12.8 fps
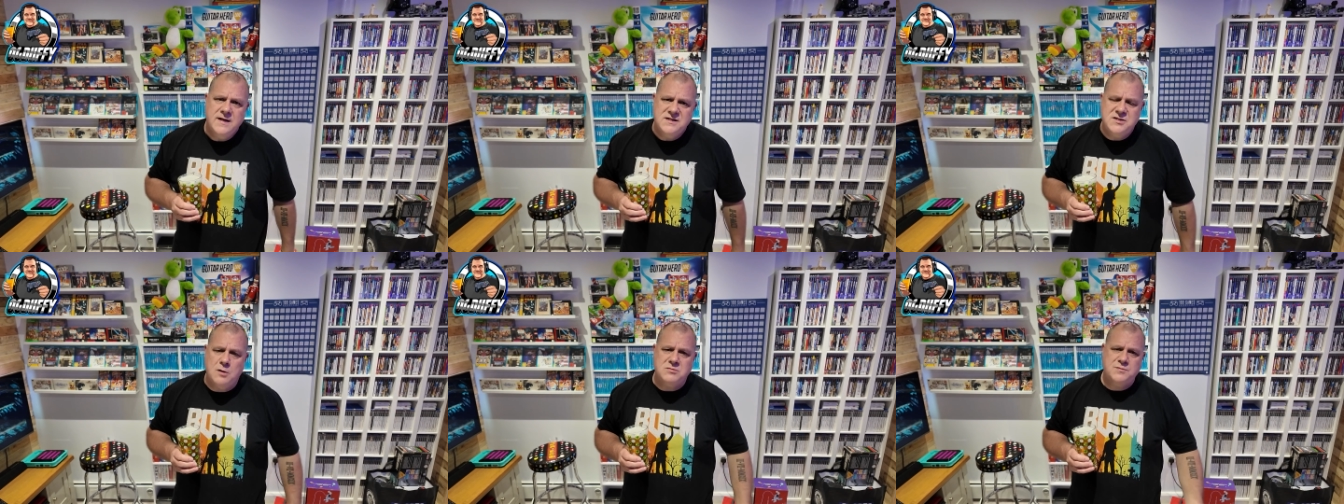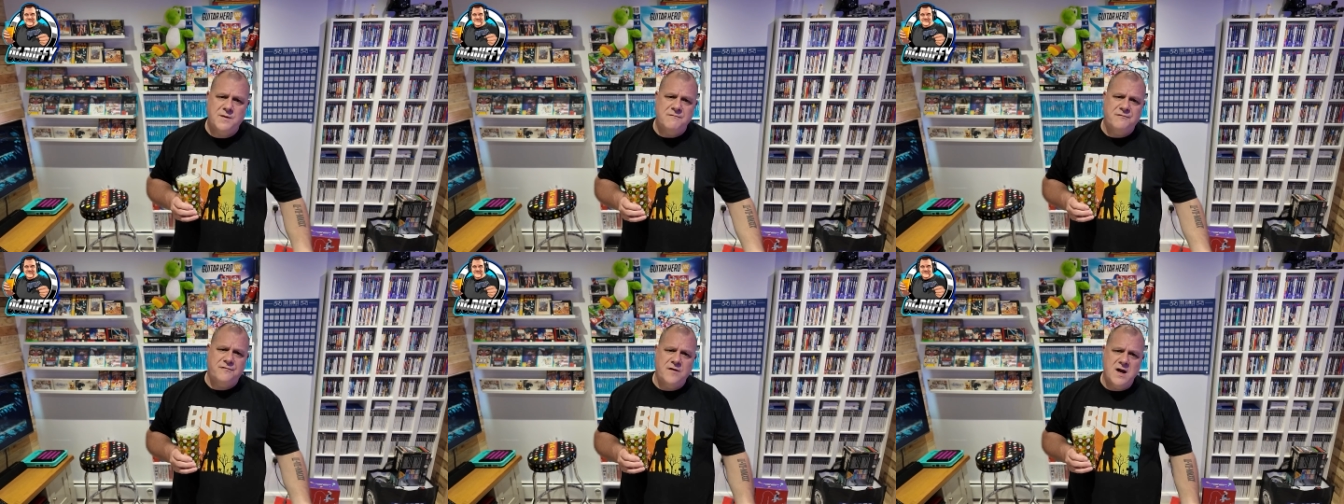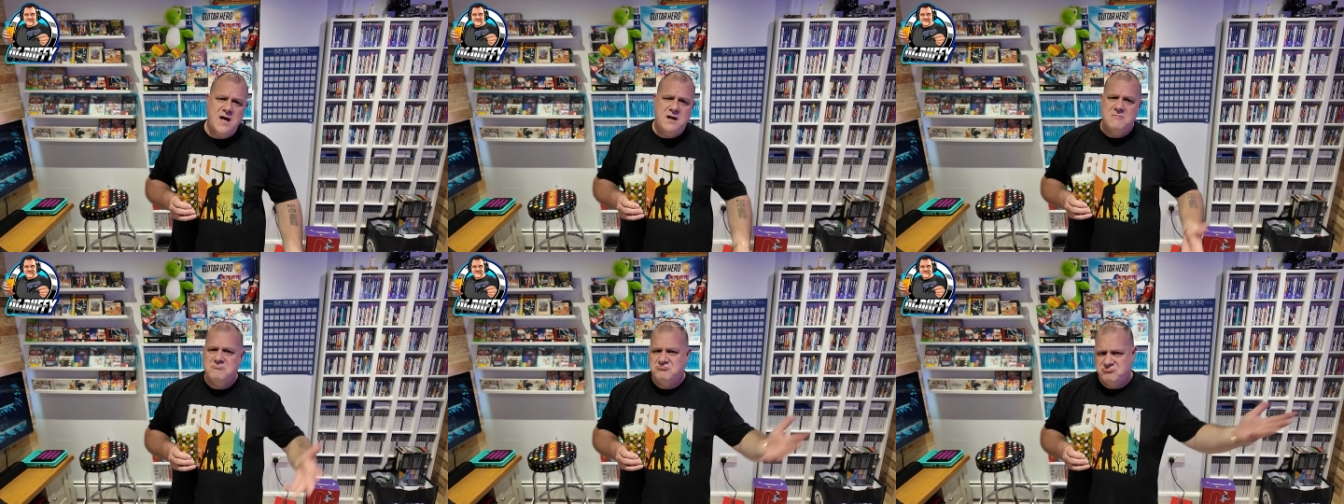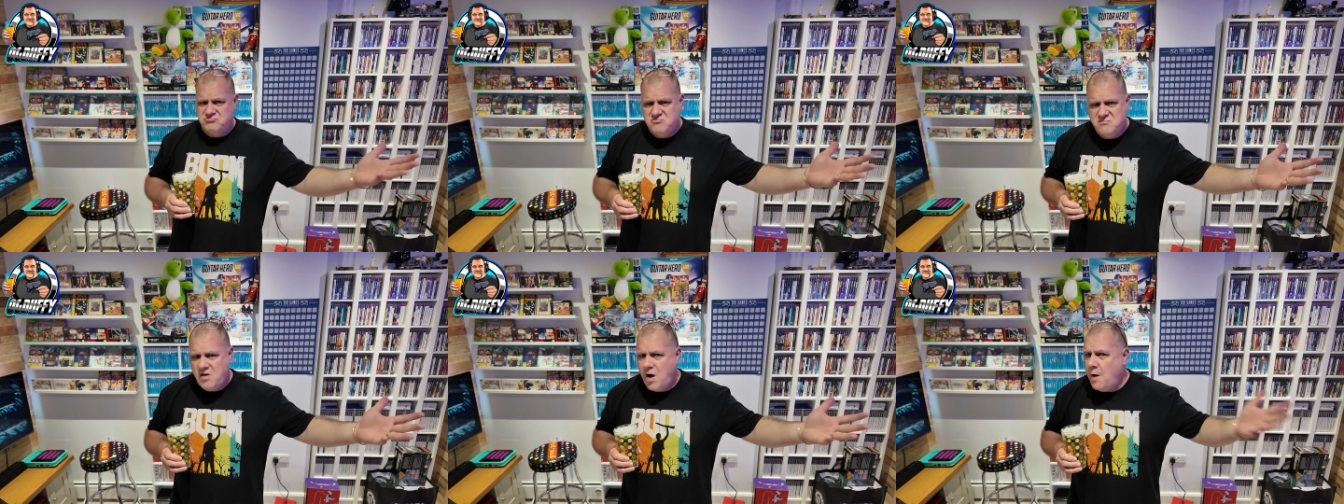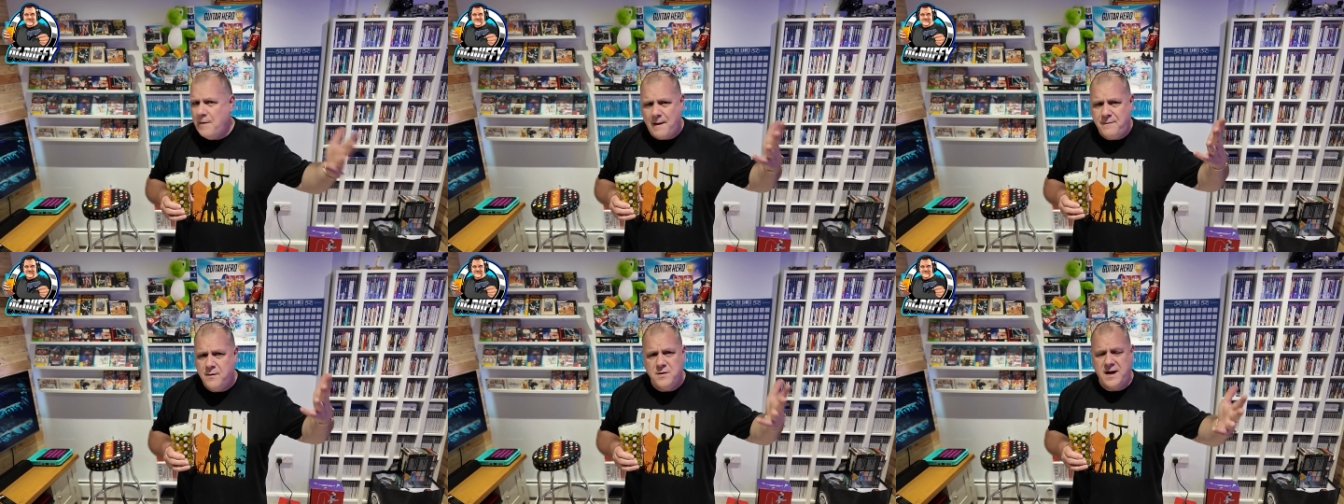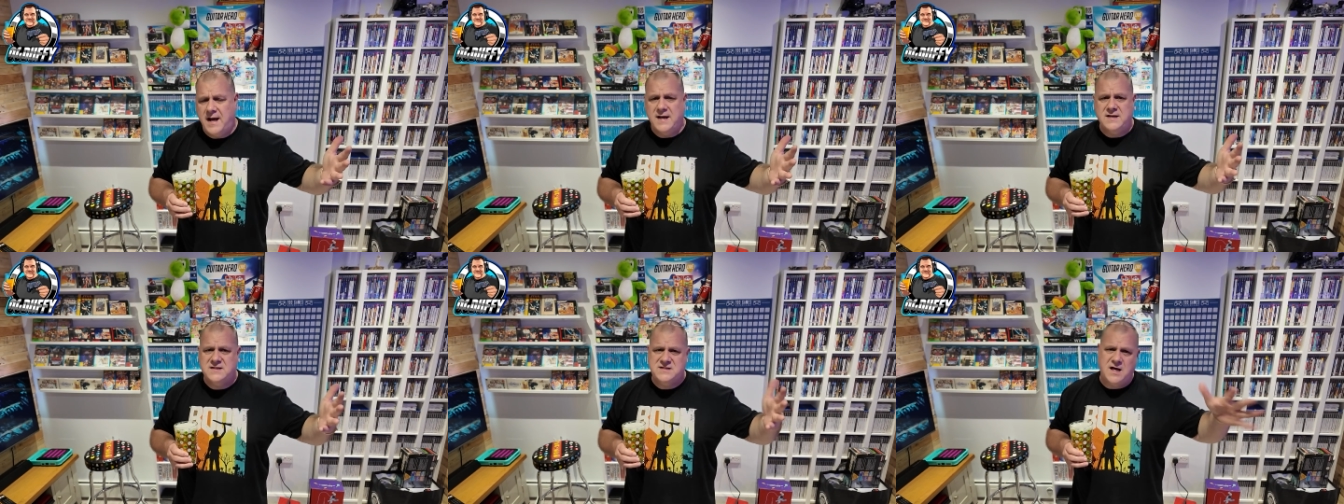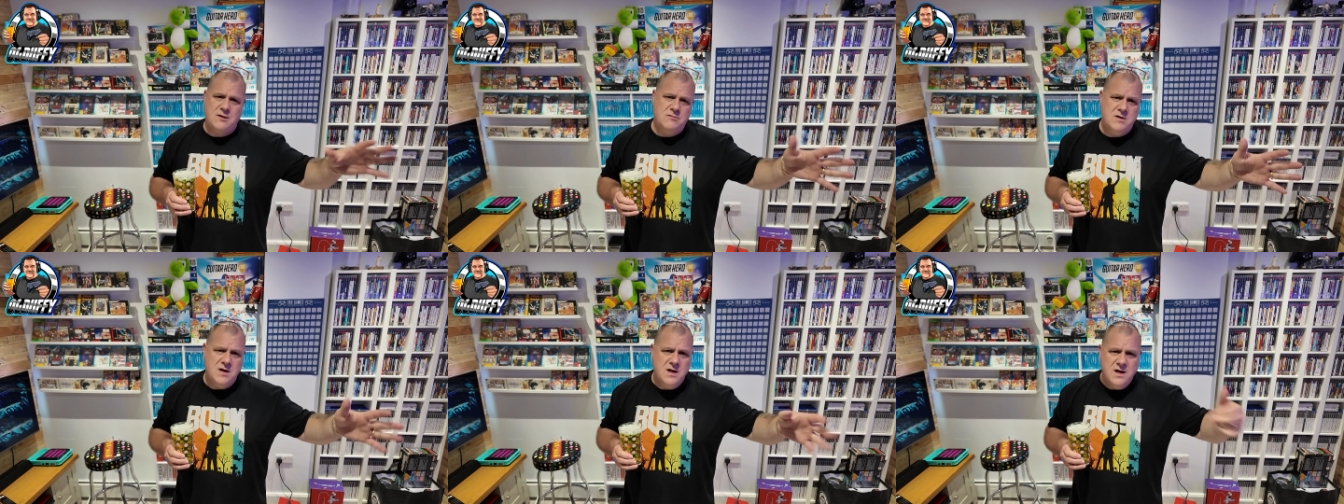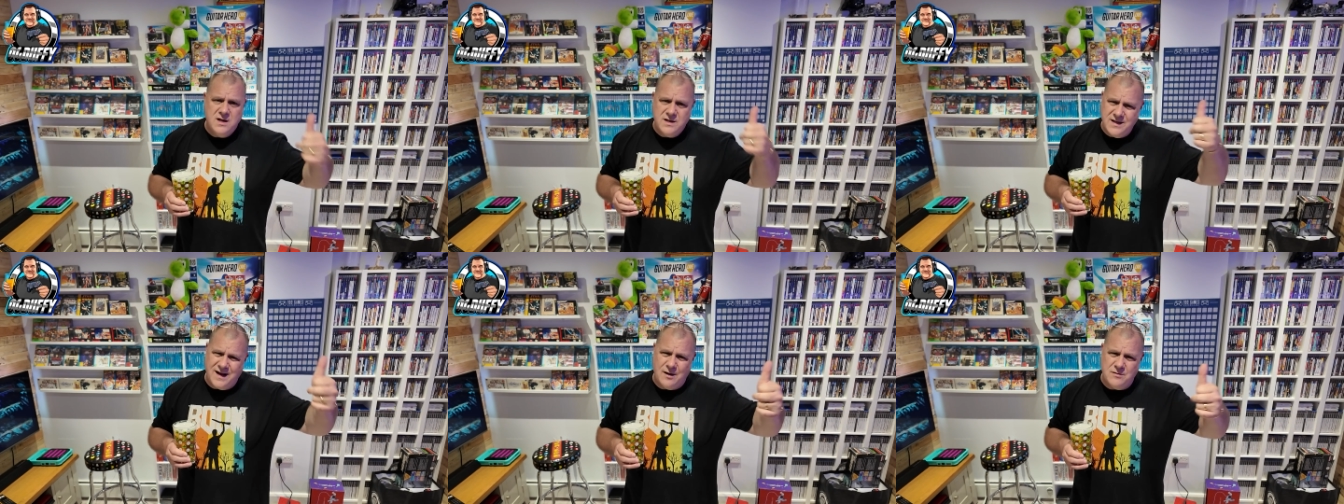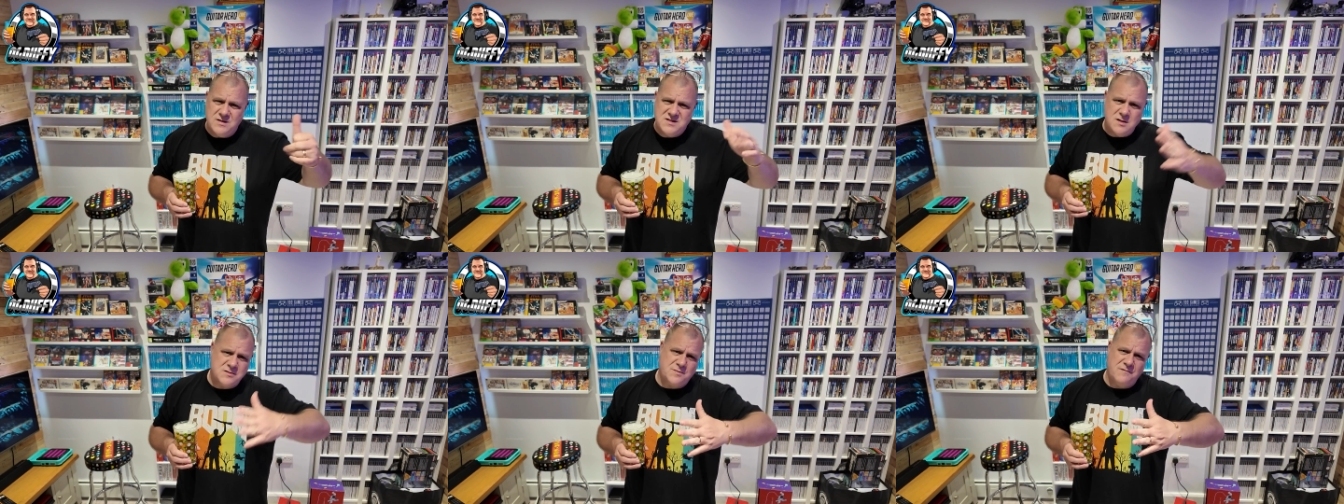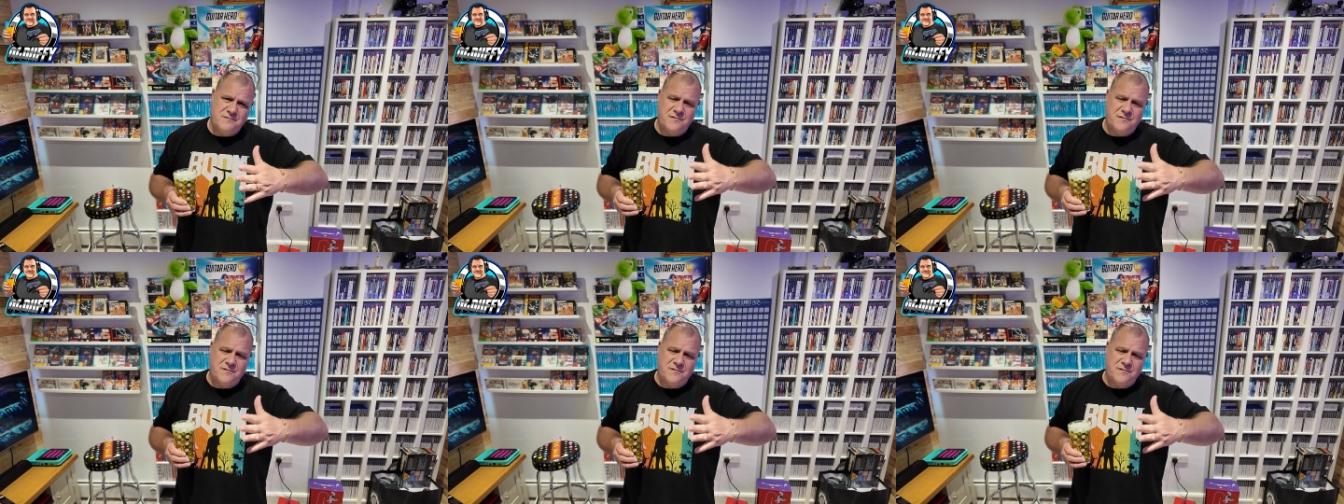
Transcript: Top Spin 3, I'm happy with that. So, you know, Top Spin